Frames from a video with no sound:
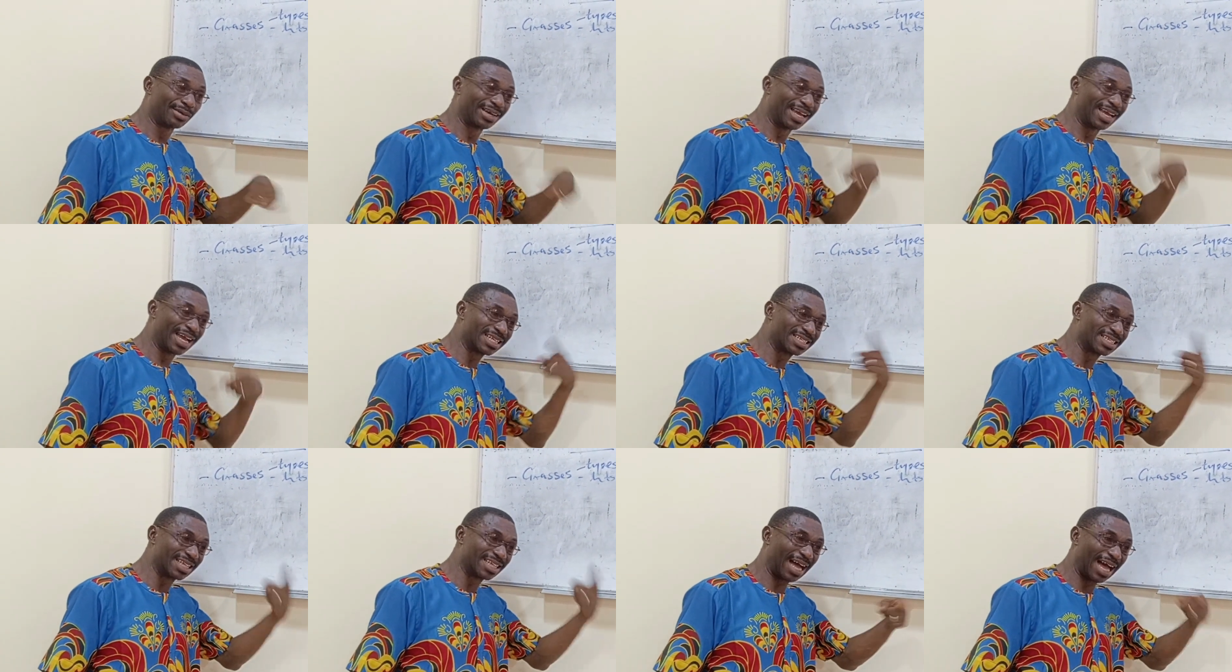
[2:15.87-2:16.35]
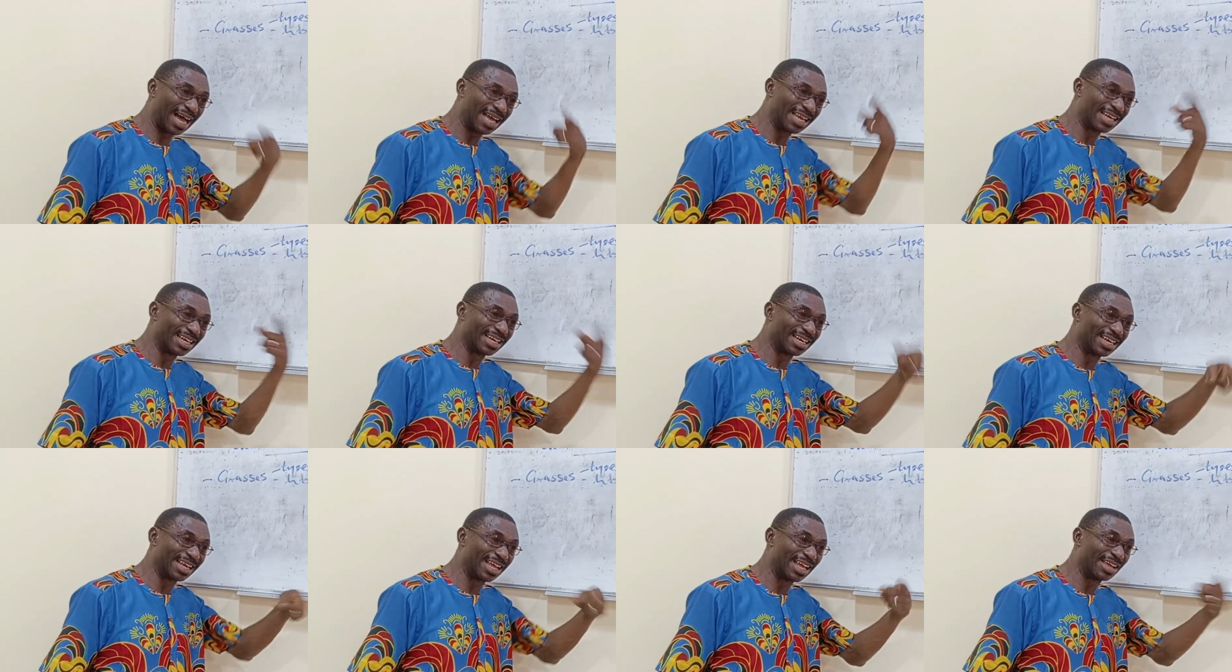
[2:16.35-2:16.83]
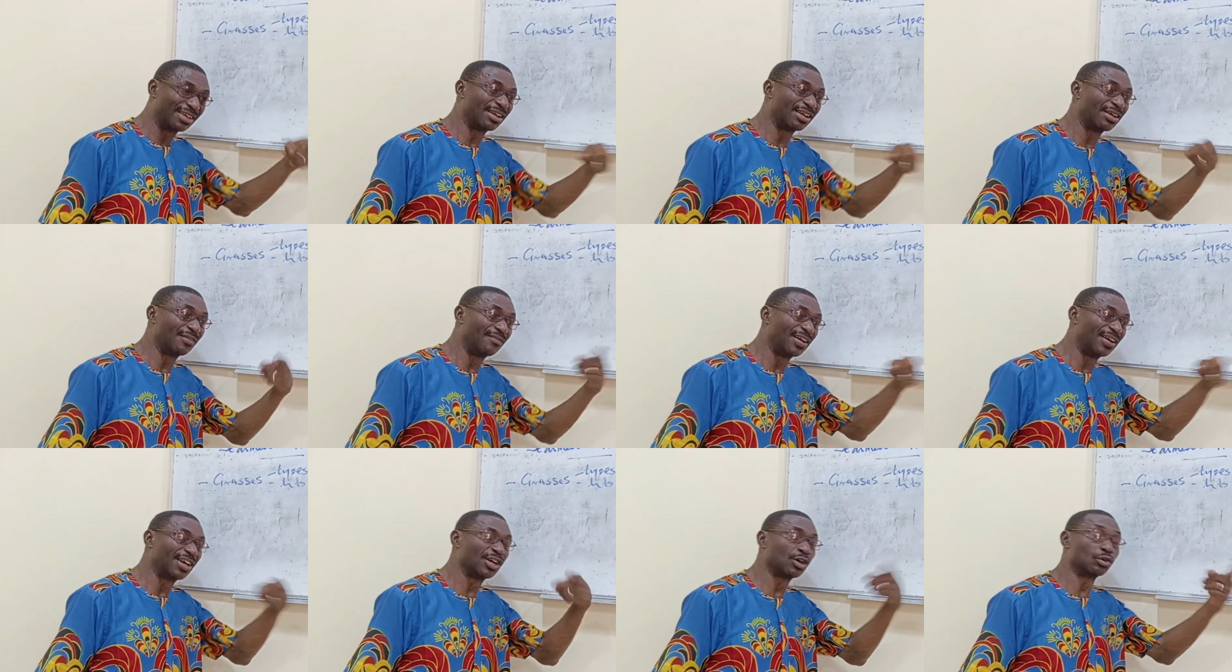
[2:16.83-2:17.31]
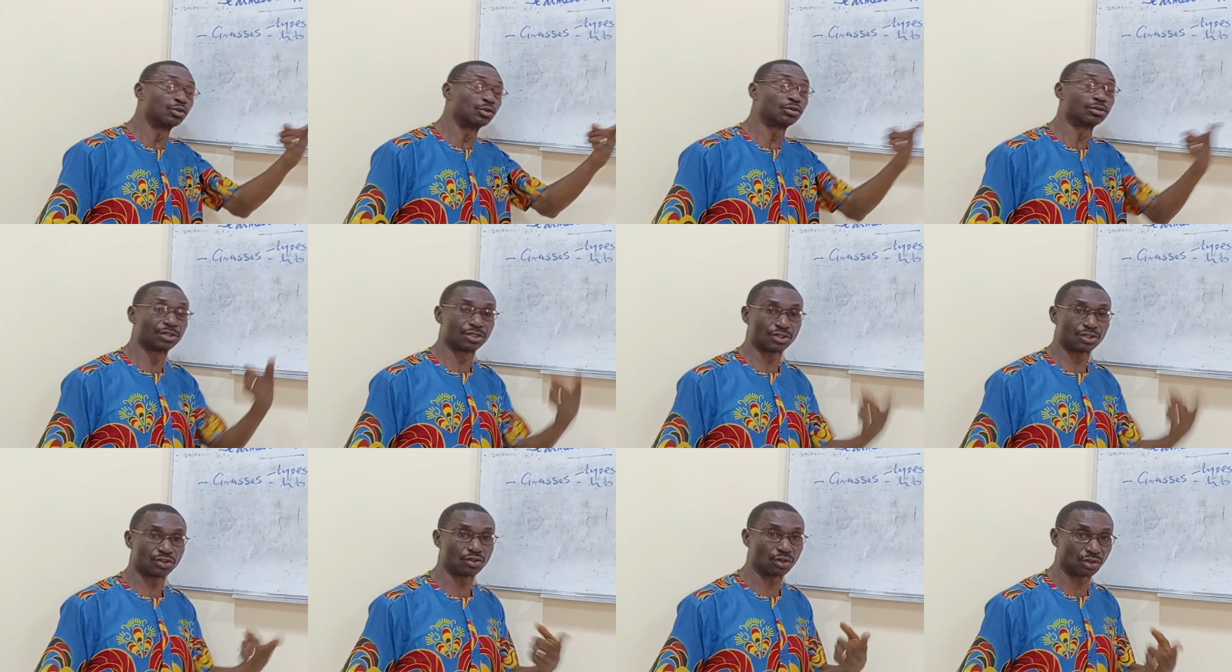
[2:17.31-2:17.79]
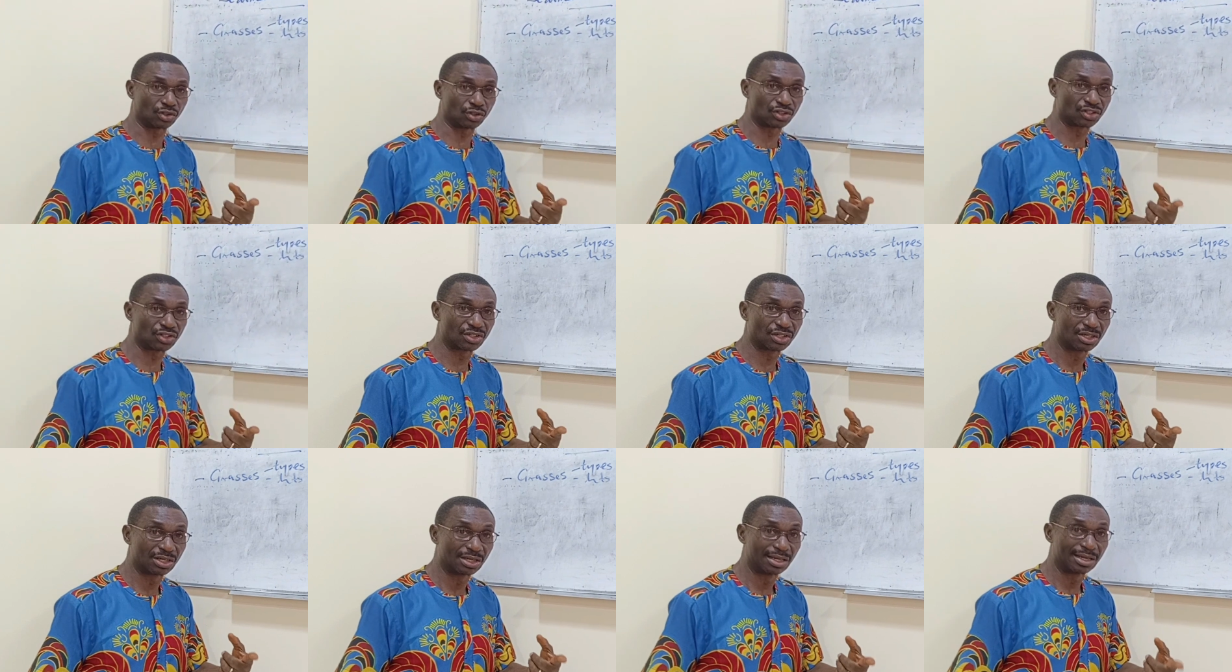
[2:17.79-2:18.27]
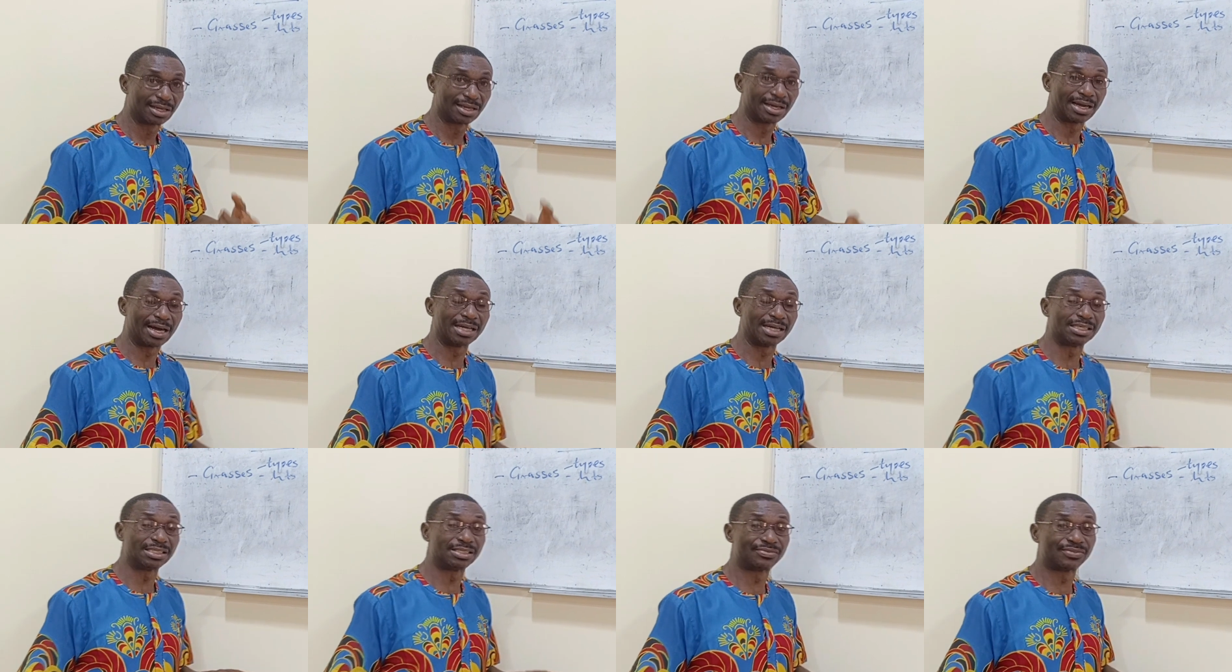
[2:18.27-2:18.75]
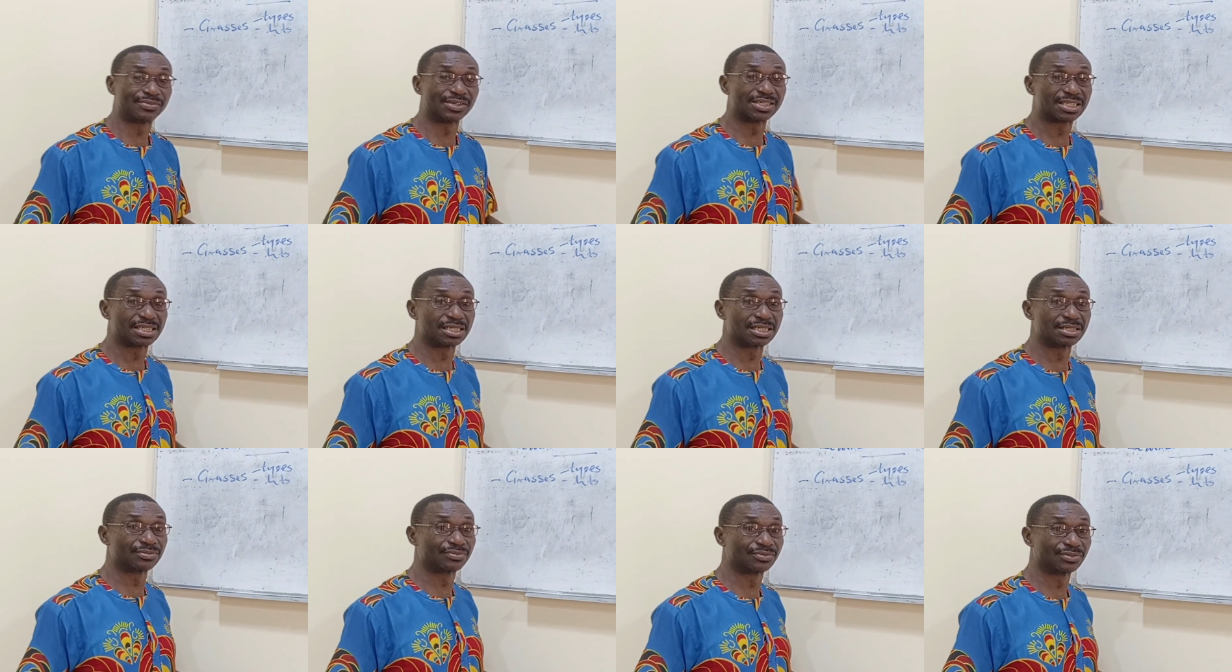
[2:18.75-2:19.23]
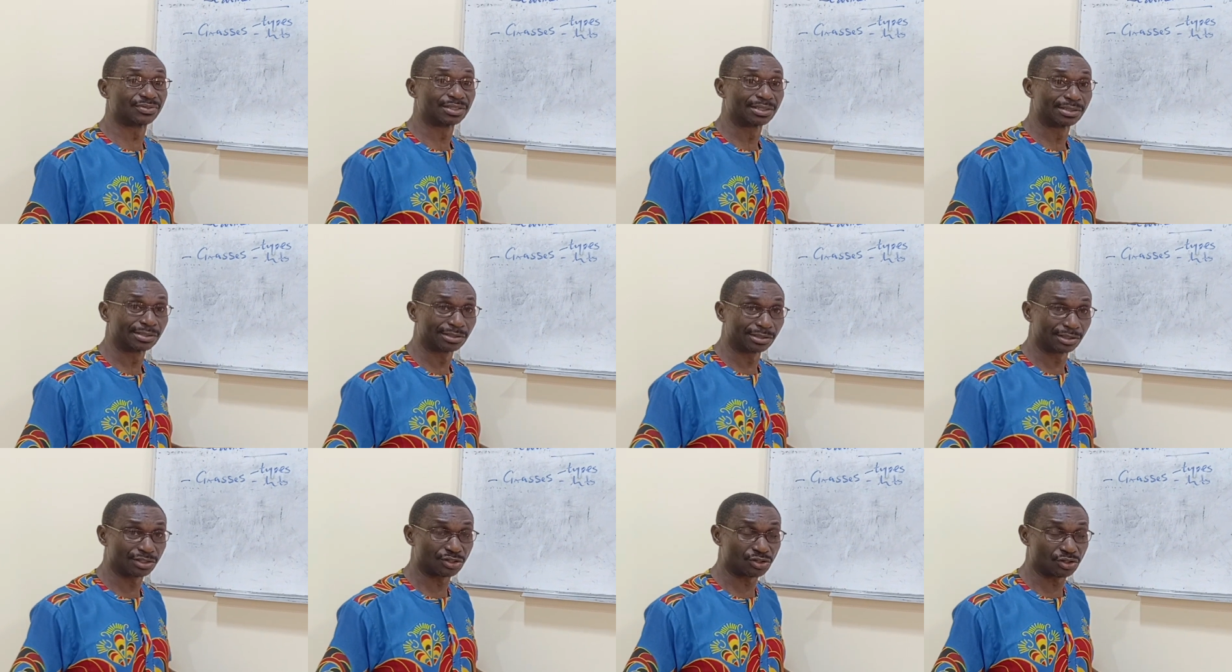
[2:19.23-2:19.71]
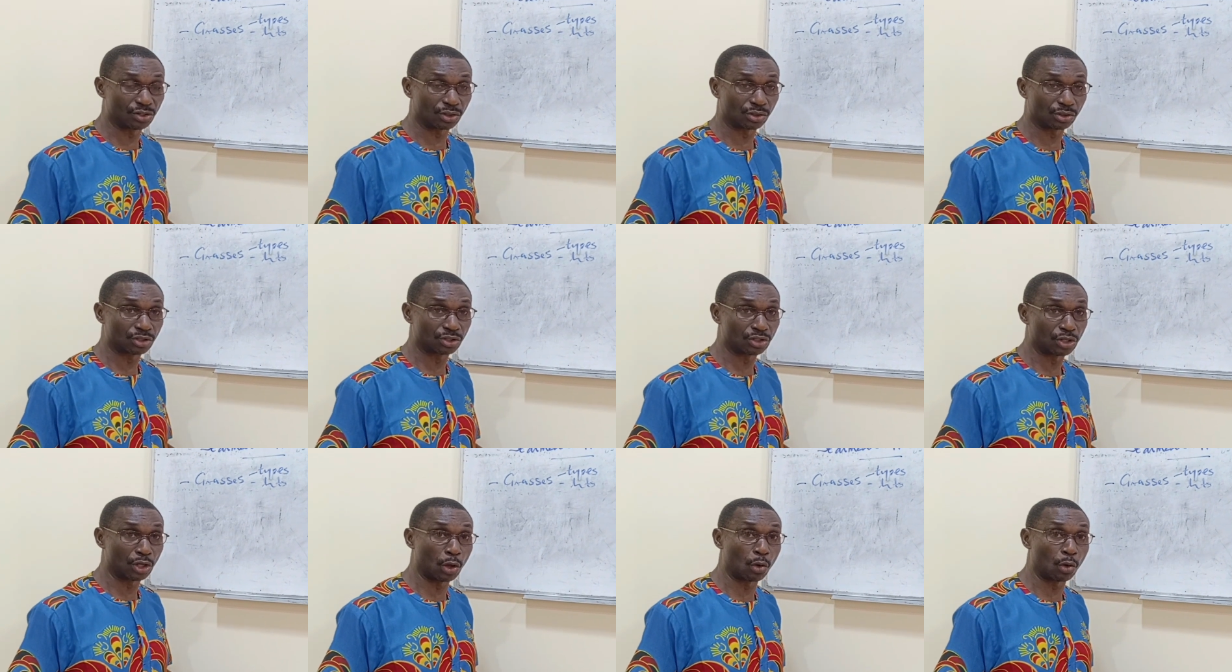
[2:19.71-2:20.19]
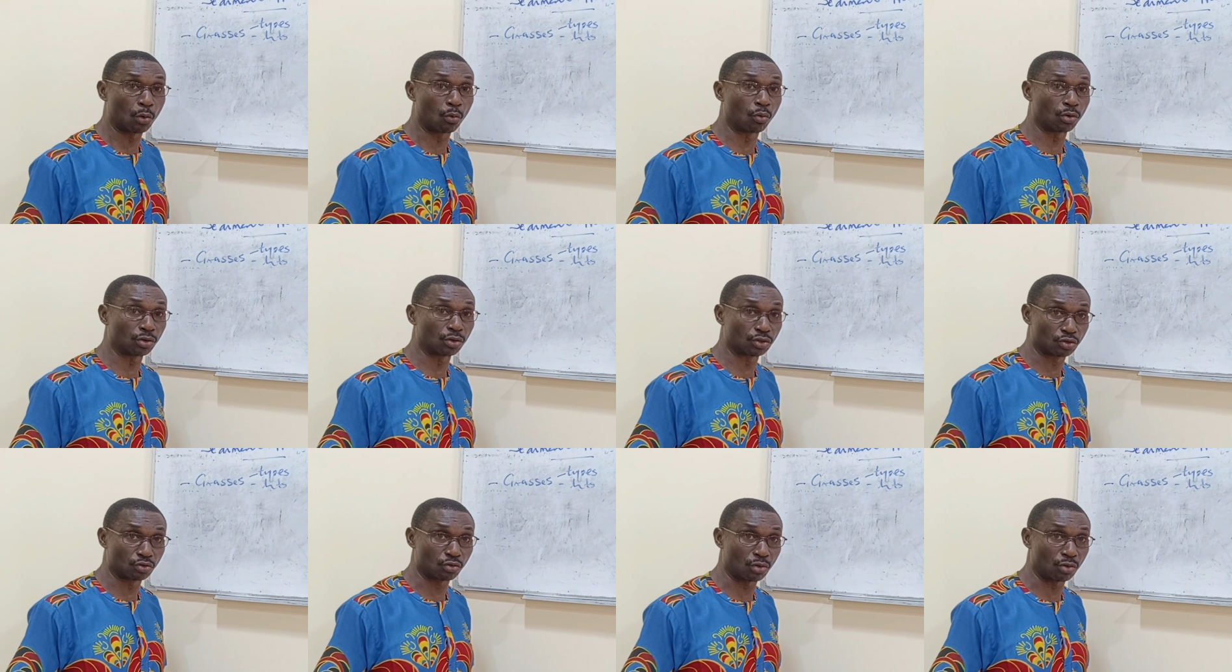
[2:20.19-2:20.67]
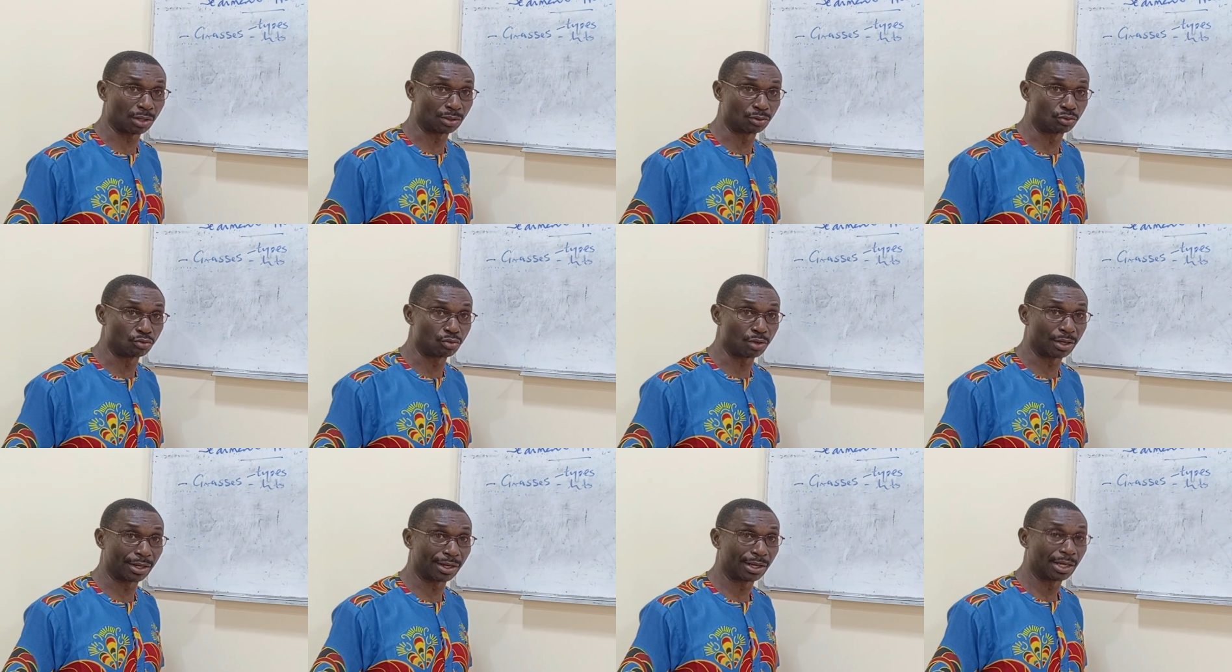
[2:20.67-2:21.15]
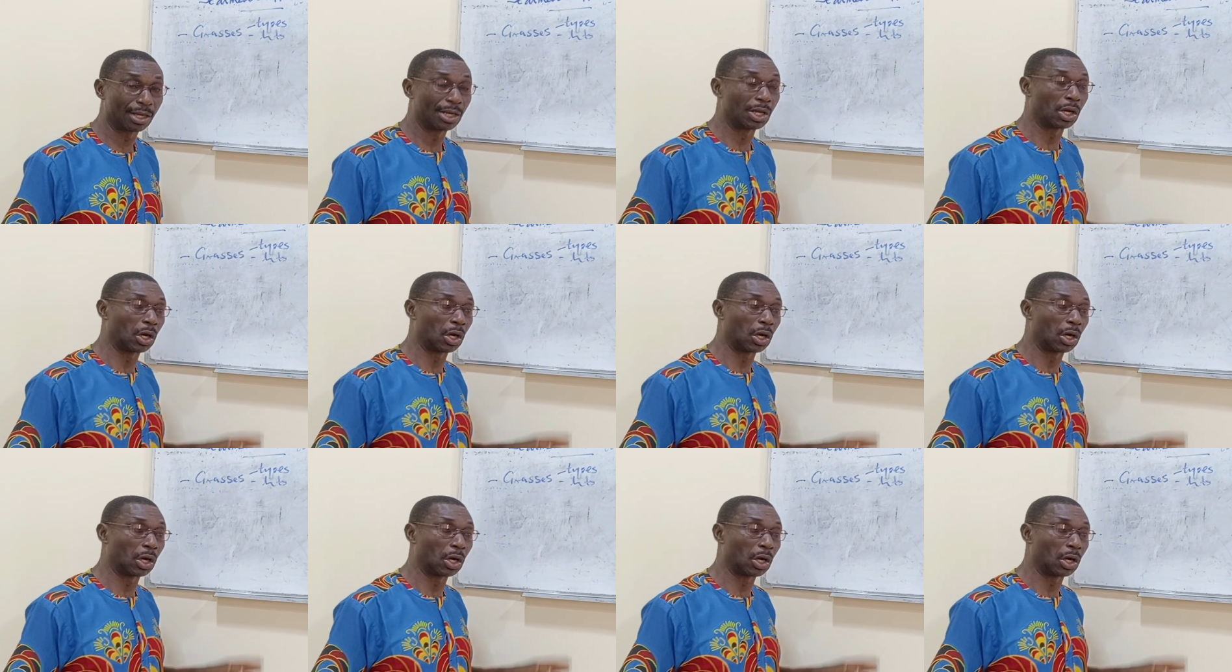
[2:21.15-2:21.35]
get a very good result, an effective result in what you are doing.